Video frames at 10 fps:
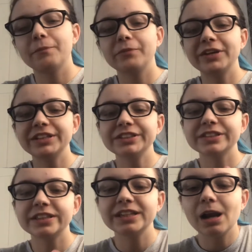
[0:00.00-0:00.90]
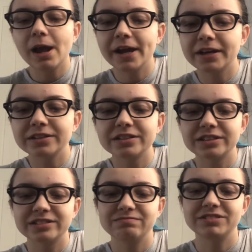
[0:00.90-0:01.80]
this can link
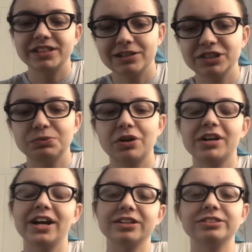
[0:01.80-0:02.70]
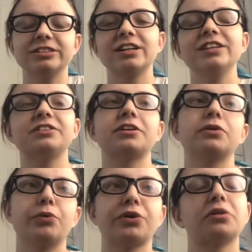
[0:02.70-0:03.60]
to the next one, exercise, like
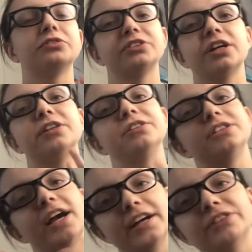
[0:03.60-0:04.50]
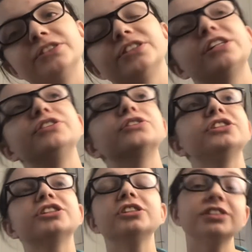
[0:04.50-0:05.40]
going outside to exercise, or you
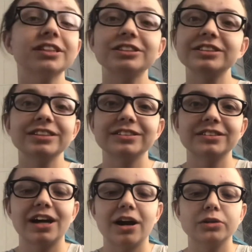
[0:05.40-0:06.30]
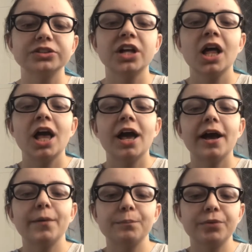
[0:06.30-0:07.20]
could just exercise in the house.
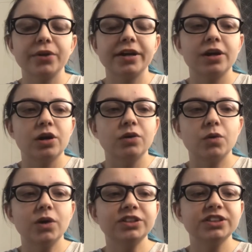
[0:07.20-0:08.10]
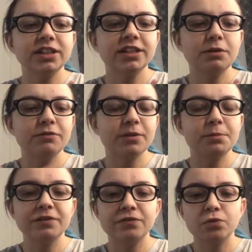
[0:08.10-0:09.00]
But like go outside, whether that
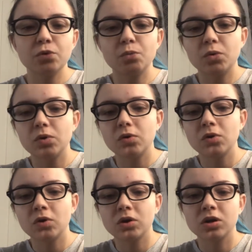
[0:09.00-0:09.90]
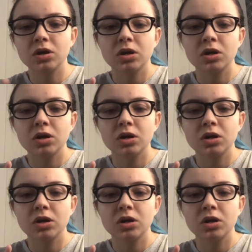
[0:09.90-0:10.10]
be for a walk,